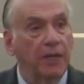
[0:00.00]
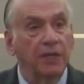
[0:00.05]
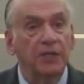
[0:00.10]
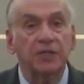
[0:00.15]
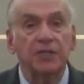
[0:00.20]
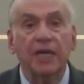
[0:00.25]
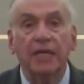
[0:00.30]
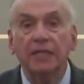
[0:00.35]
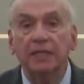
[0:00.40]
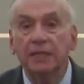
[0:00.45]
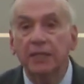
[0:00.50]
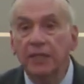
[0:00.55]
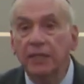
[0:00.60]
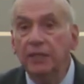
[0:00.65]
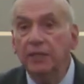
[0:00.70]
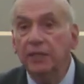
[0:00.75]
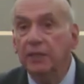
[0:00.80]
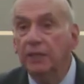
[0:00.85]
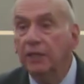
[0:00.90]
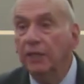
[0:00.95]

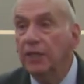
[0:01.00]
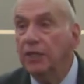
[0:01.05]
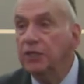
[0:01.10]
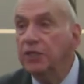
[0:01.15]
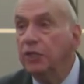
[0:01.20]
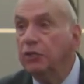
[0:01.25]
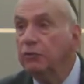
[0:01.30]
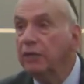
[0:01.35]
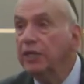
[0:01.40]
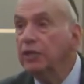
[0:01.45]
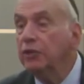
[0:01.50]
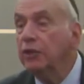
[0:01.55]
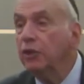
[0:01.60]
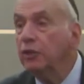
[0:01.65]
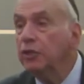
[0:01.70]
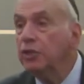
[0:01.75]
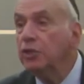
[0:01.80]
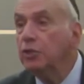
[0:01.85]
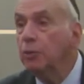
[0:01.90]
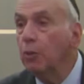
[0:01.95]
Saladin is the great
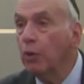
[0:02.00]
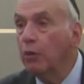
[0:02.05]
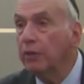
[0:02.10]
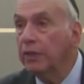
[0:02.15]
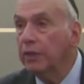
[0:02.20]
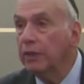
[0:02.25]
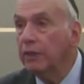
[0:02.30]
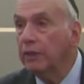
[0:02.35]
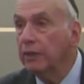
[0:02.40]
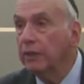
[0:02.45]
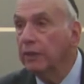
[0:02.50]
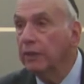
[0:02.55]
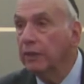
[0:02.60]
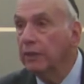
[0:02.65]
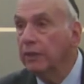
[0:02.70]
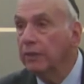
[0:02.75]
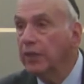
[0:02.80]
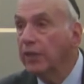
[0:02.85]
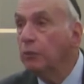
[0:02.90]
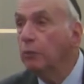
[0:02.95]
Kurdish warrior
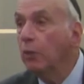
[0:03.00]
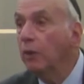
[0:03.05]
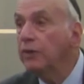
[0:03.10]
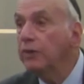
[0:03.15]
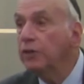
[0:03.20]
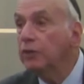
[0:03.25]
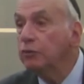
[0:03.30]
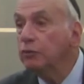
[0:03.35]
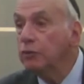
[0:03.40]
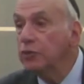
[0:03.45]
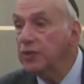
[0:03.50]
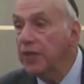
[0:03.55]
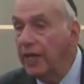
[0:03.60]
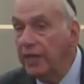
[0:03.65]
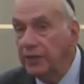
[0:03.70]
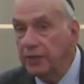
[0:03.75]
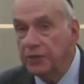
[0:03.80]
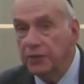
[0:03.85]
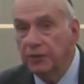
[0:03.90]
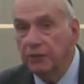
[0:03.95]
that won the
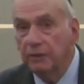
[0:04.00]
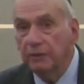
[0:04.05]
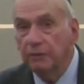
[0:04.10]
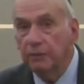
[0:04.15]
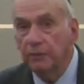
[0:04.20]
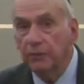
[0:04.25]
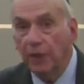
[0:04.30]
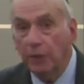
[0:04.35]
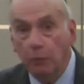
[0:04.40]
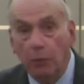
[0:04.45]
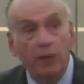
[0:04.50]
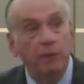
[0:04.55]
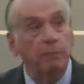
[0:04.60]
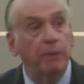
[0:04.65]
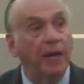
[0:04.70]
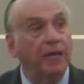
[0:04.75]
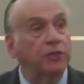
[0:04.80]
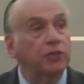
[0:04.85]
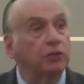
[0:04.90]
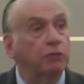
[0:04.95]
Crusades, that won
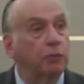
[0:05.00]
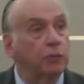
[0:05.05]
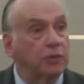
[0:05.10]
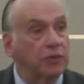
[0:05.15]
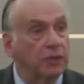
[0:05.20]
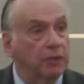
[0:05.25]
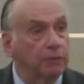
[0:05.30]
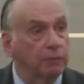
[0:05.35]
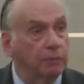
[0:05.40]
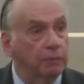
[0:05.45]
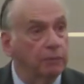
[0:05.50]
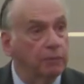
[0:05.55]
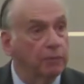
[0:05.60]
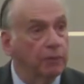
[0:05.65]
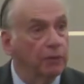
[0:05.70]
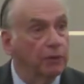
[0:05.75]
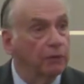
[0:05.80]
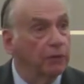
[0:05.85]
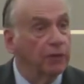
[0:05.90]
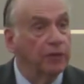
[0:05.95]
back Jerusalem
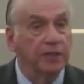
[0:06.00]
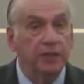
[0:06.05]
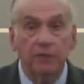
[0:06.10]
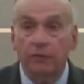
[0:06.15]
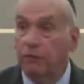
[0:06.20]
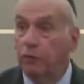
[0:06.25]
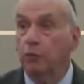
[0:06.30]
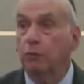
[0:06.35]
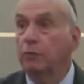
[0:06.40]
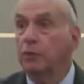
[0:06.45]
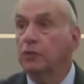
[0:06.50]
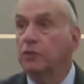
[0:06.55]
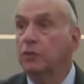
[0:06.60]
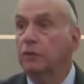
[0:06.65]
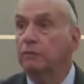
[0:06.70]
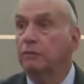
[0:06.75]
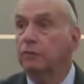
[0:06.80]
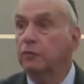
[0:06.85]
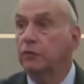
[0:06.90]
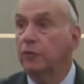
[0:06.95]
for, these, for
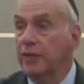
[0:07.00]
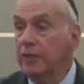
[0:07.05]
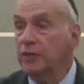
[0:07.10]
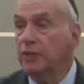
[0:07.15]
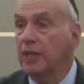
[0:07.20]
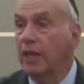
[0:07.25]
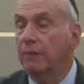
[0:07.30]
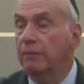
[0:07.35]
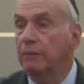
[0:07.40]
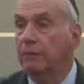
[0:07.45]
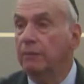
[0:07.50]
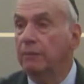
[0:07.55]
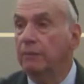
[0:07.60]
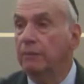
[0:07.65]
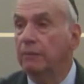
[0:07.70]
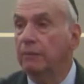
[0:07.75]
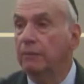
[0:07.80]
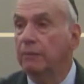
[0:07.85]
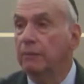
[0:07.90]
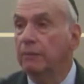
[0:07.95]
Muslims, for Islam.
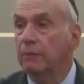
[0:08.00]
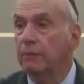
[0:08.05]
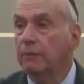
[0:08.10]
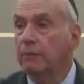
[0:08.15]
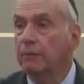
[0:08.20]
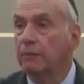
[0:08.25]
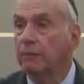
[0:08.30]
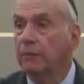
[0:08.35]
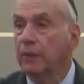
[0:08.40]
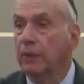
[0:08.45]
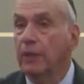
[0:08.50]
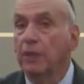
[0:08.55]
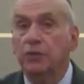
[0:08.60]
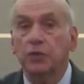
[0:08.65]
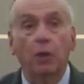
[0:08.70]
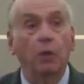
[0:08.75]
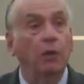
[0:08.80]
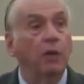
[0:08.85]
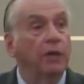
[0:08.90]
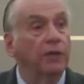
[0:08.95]

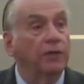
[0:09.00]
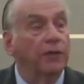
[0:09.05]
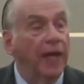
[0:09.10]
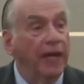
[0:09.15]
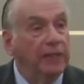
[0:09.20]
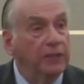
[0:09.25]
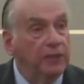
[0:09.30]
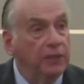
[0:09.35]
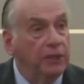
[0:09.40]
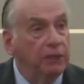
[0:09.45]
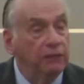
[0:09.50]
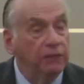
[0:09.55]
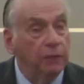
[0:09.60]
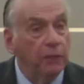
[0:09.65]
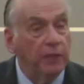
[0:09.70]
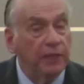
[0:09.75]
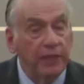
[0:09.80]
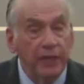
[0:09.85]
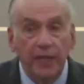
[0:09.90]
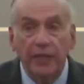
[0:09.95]
So
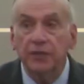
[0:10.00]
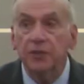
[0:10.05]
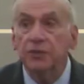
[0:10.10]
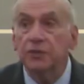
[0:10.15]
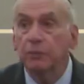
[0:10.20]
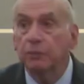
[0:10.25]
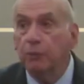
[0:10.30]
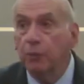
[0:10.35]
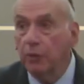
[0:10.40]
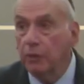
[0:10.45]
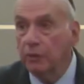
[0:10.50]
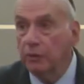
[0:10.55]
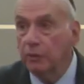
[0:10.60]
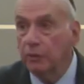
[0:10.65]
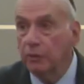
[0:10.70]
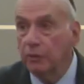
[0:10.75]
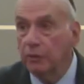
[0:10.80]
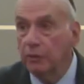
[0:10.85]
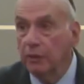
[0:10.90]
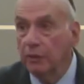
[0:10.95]
1948 is
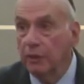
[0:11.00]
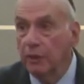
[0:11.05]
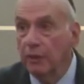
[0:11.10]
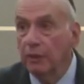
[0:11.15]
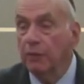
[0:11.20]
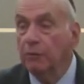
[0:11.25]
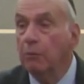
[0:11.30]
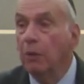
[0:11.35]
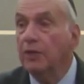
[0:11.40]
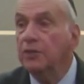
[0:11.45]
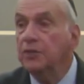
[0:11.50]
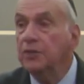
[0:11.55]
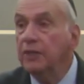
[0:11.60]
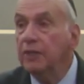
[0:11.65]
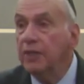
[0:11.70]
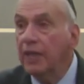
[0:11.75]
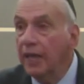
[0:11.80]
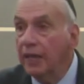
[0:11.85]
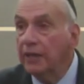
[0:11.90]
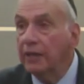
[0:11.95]
important,
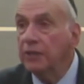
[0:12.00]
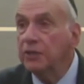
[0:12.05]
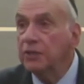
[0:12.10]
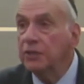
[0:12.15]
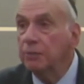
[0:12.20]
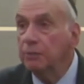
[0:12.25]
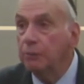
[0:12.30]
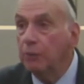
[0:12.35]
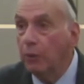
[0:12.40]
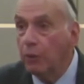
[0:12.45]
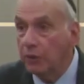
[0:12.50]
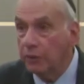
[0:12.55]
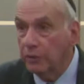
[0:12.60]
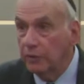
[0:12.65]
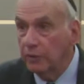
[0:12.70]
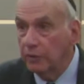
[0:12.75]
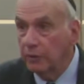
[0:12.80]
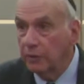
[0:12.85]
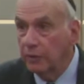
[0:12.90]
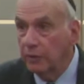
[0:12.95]
Mossadegh is
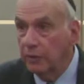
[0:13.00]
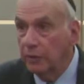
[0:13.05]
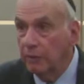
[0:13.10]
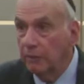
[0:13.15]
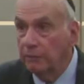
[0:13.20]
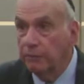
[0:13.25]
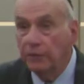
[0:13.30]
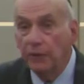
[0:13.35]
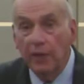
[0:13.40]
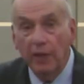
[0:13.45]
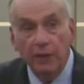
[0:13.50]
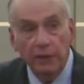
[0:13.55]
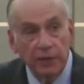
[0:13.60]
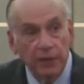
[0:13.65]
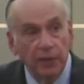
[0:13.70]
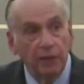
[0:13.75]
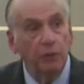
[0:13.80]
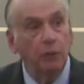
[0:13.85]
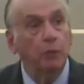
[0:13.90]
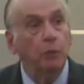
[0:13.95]
important, and
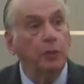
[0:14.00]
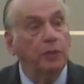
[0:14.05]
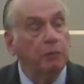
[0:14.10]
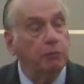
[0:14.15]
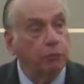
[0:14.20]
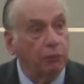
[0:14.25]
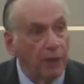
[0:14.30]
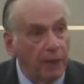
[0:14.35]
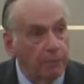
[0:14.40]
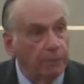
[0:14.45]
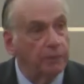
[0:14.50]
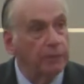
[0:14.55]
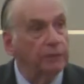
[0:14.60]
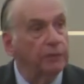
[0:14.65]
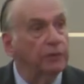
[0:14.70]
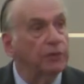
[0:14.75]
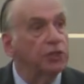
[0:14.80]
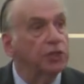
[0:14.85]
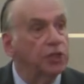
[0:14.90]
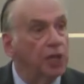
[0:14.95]
then we
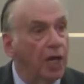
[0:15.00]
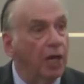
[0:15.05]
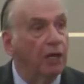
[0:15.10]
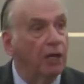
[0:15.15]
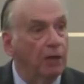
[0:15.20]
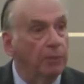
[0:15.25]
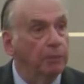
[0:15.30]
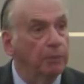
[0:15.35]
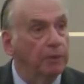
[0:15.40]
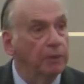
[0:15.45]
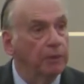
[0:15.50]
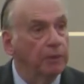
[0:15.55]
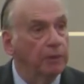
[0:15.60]
prop the Shah up.